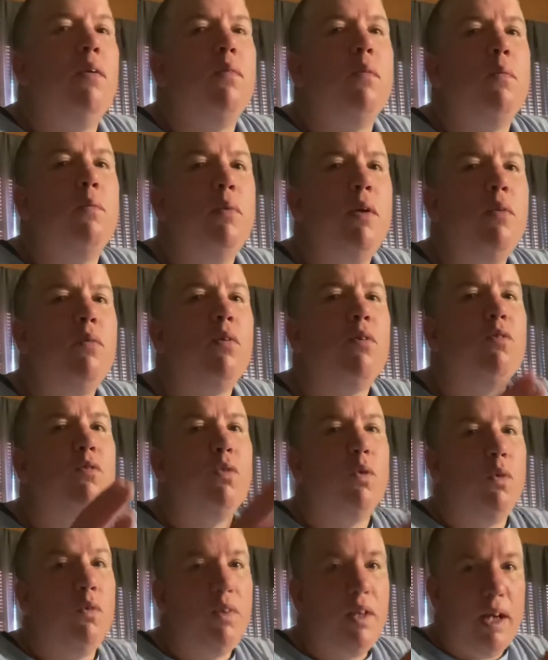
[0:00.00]
we were
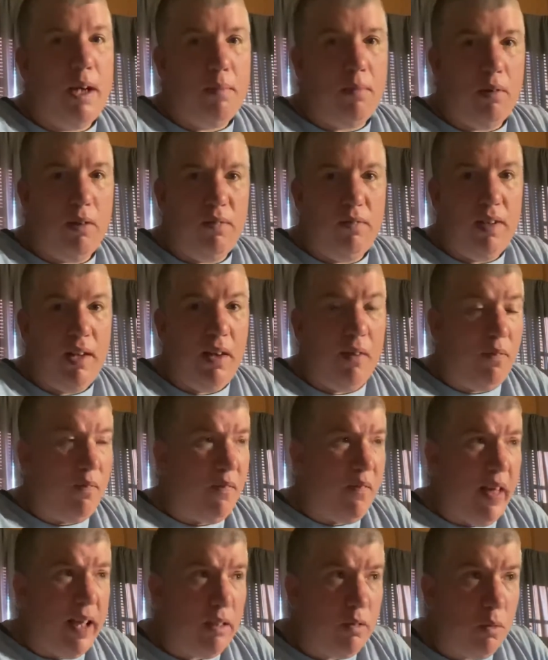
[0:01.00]
full-time RVing,
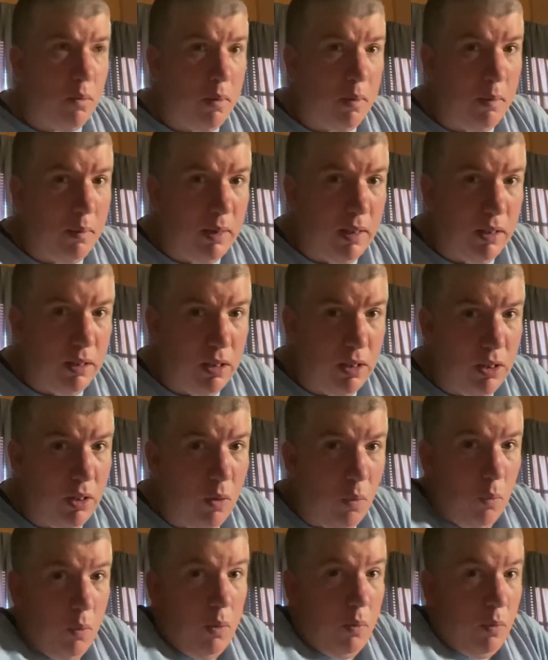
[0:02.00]
that's what we wanted to do.
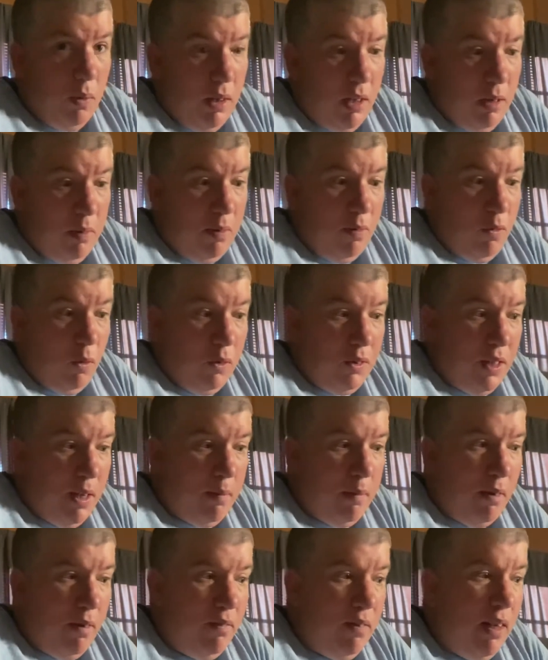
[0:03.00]
We wanted to be full-time
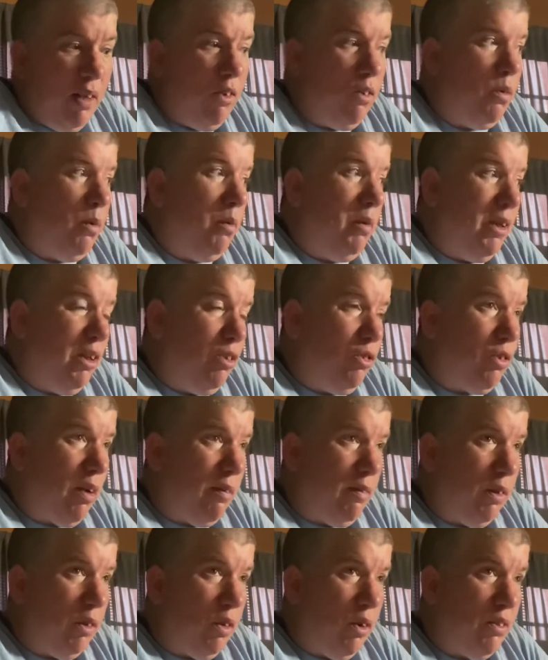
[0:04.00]
RVers. We wanted to
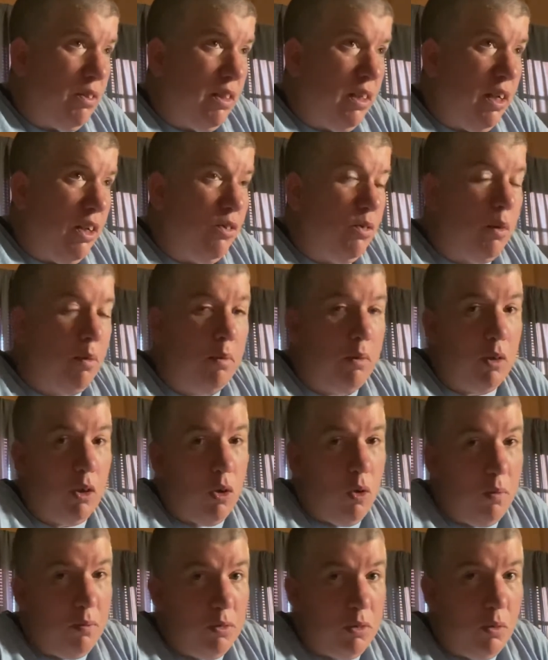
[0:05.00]
travel across the country. We were
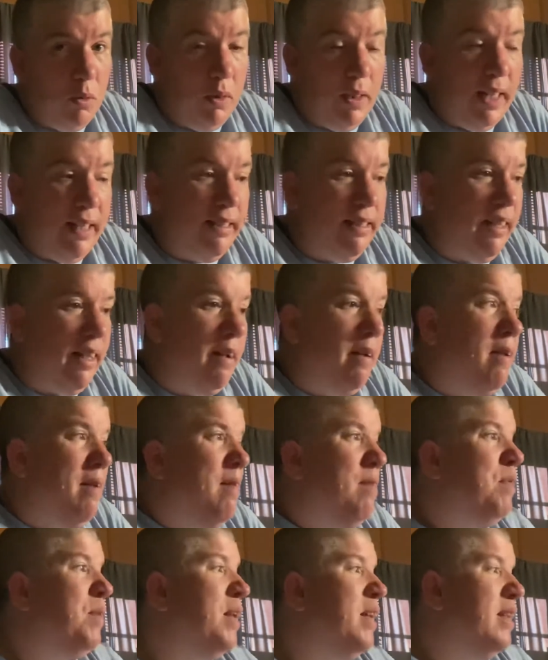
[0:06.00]
going to homeschool Lacey,
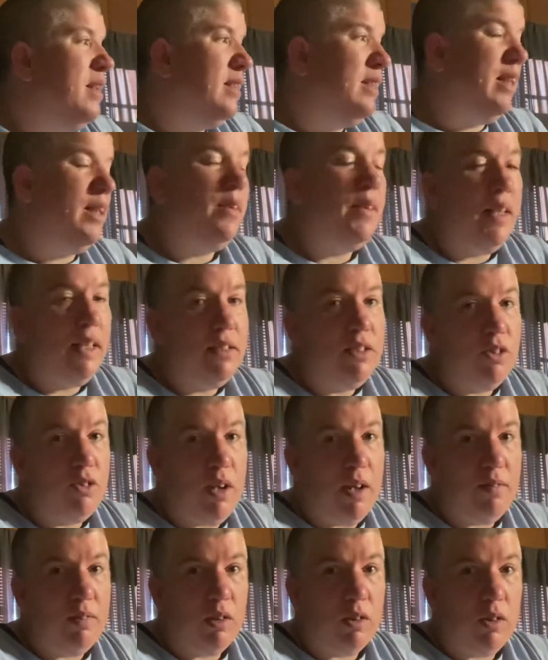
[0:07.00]
see things, and
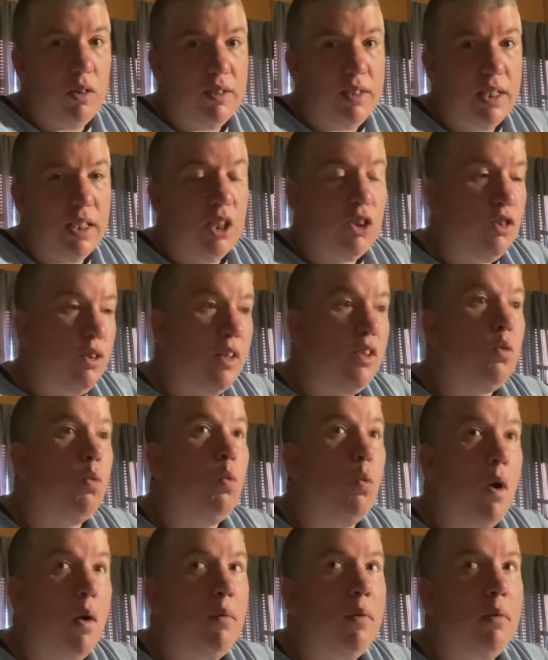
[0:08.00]
travel across the country. It's
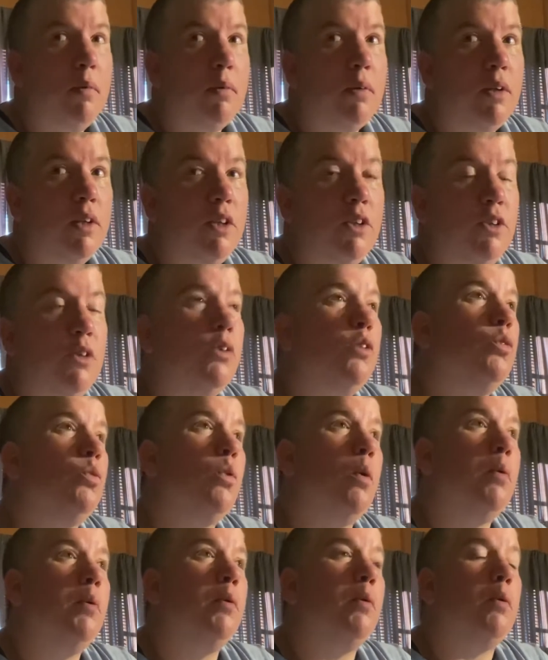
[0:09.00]
what we were going to do. It's
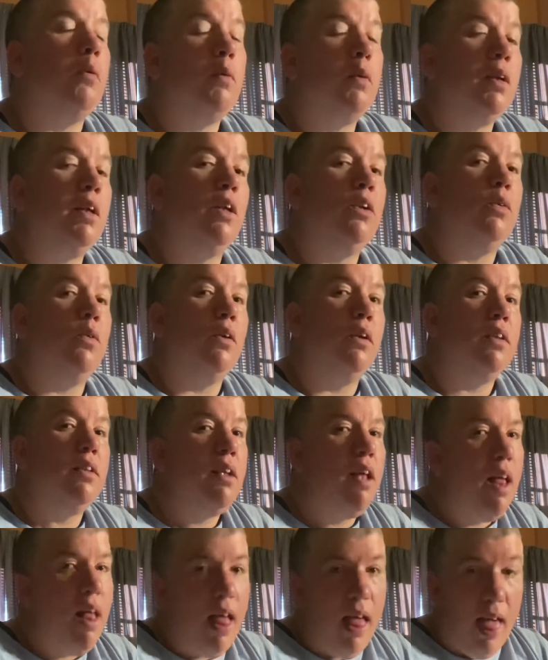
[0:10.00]
what we were working towards.
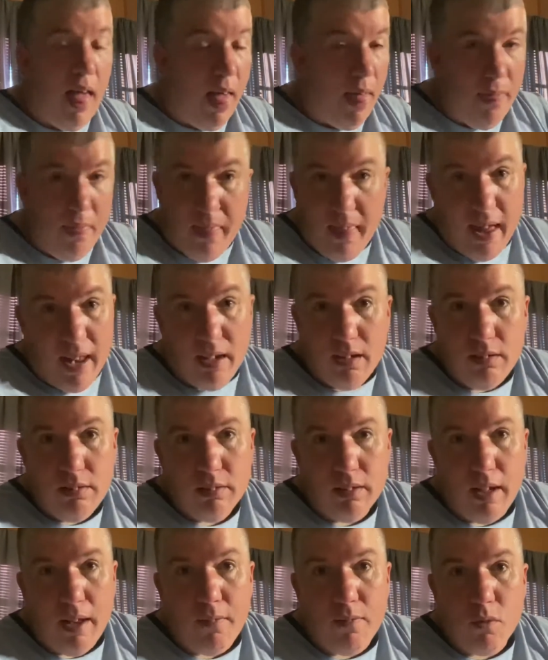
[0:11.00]
And then
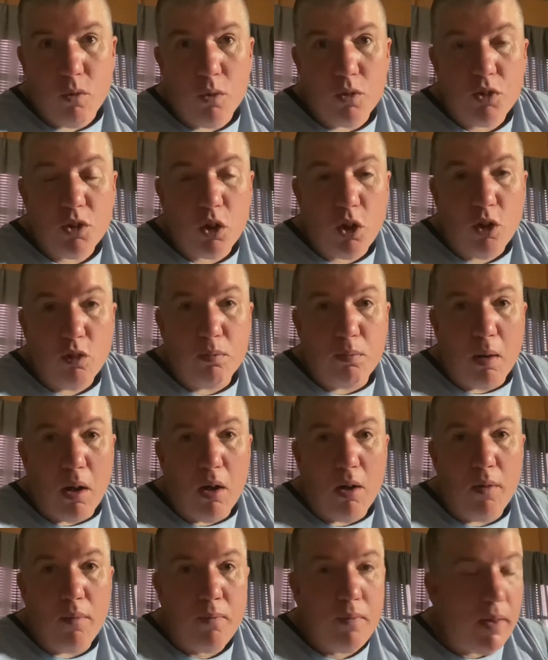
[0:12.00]
life threw us a
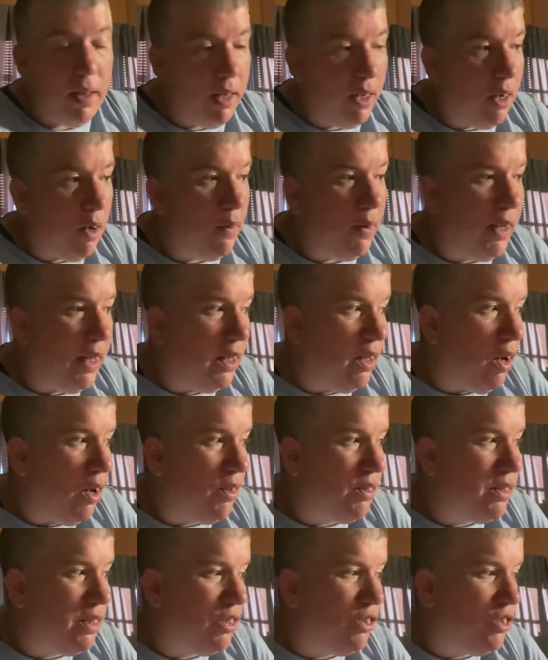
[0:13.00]
curveball. You know, he
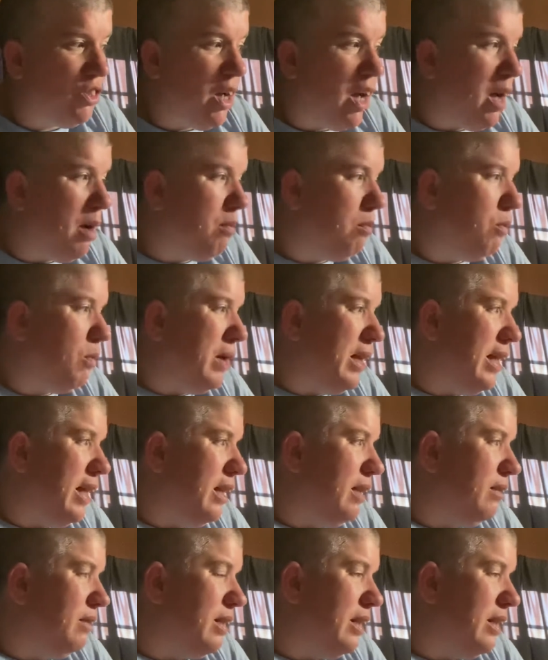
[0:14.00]
lost his job. We